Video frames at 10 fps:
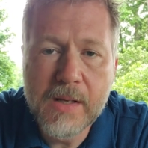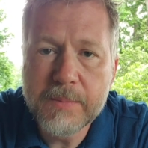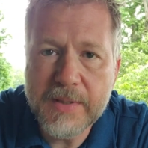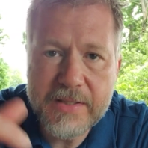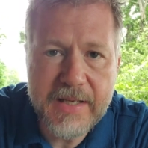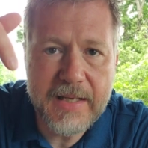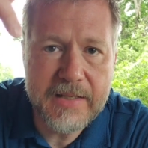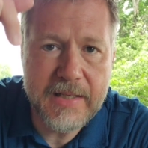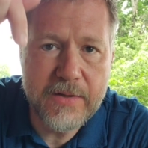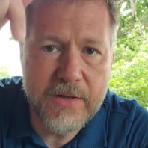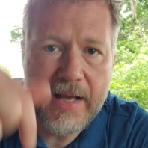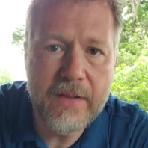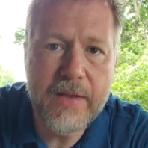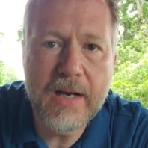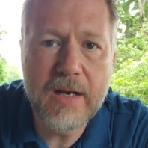please get either
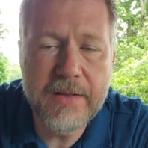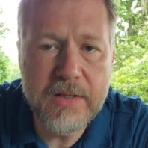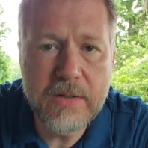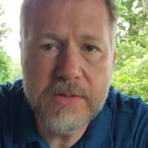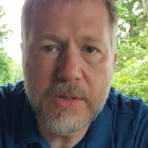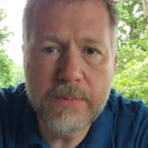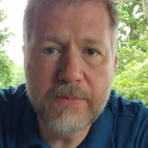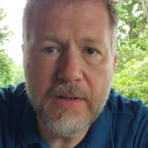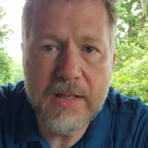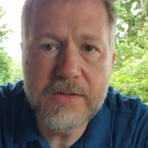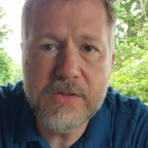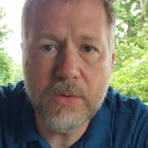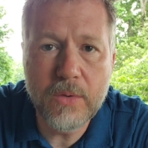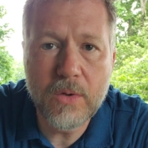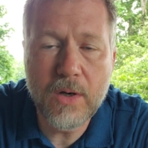down there in the YouTube feeds
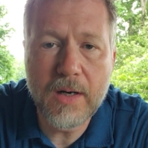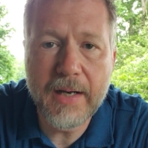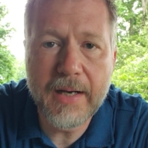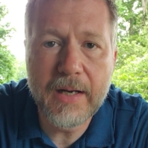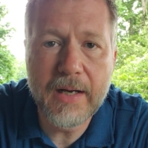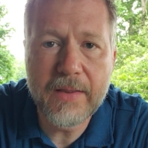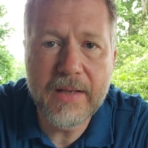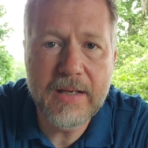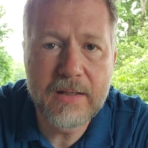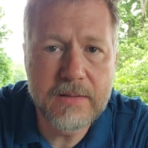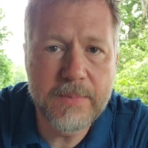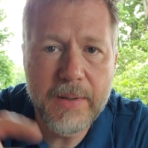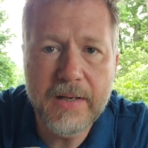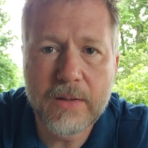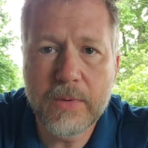or I think
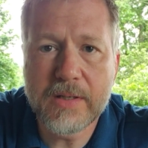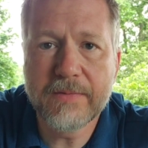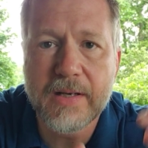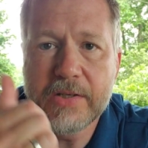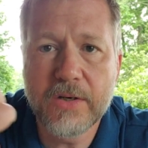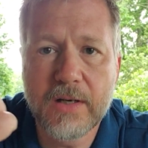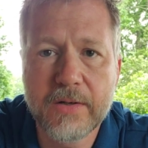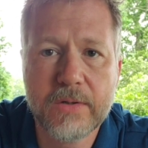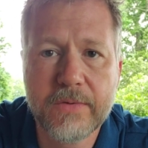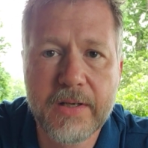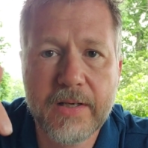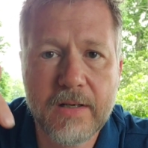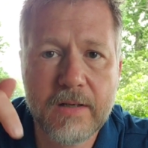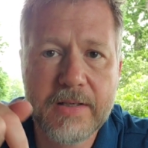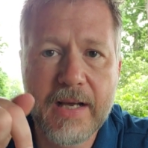depending on what device you're on, over
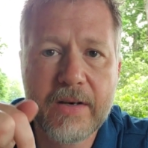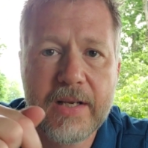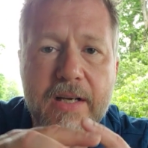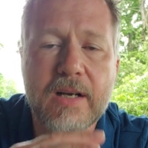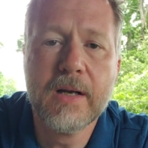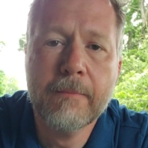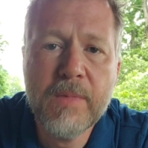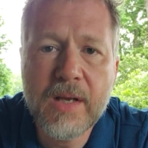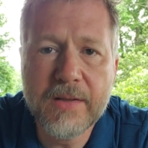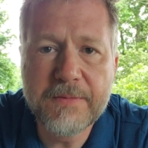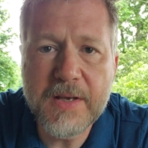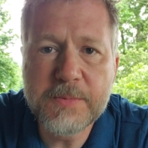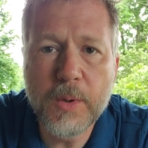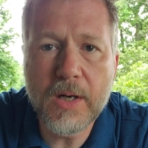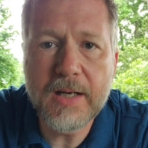here or down here in the
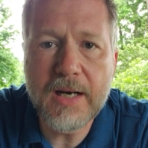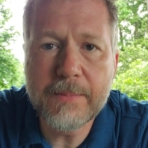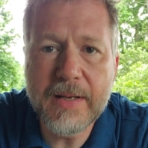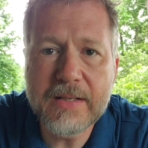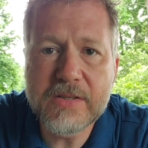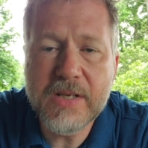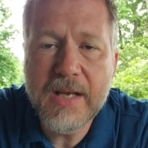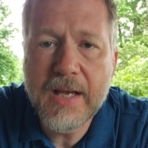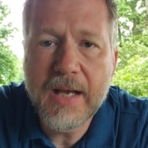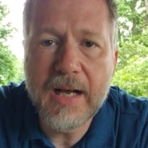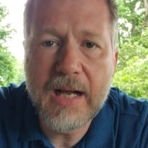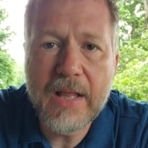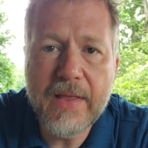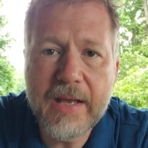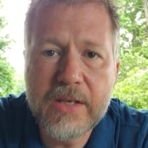Facebook comments,
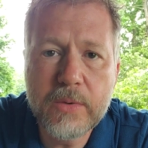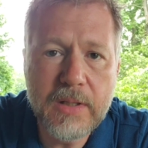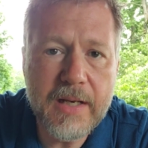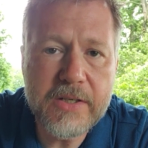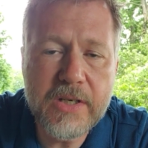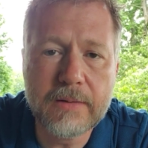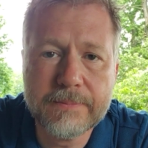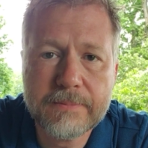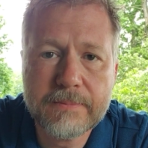that you would let us know.